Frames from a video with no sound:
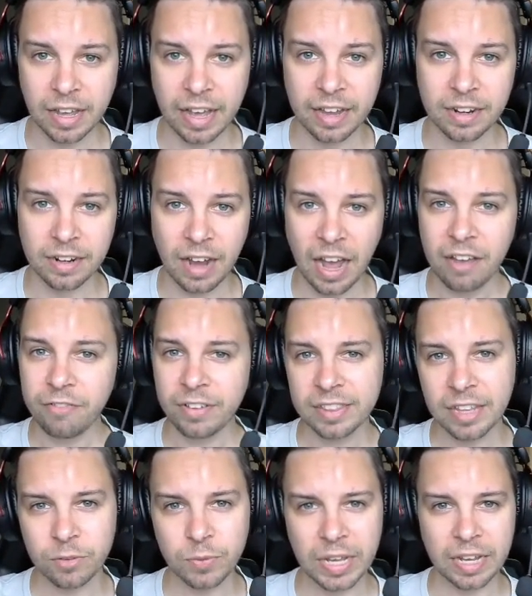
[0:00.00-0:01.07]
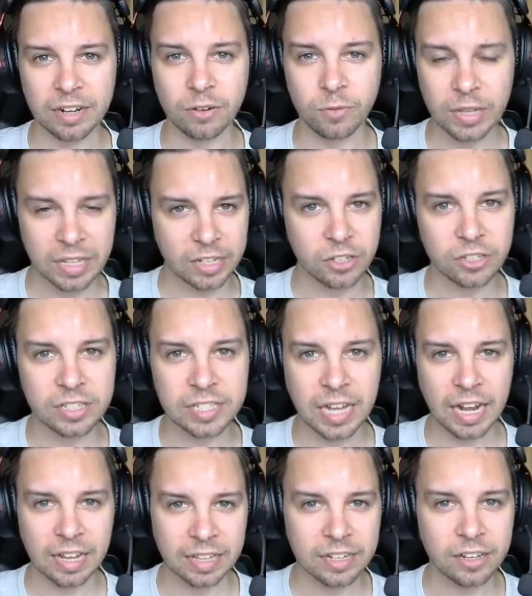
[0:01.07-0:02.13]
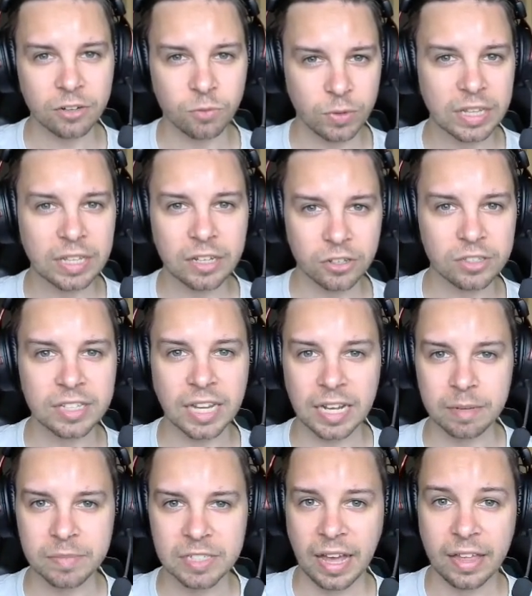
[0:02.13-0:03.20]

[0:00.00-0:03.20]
and I felt that we had a really good style and got really good times.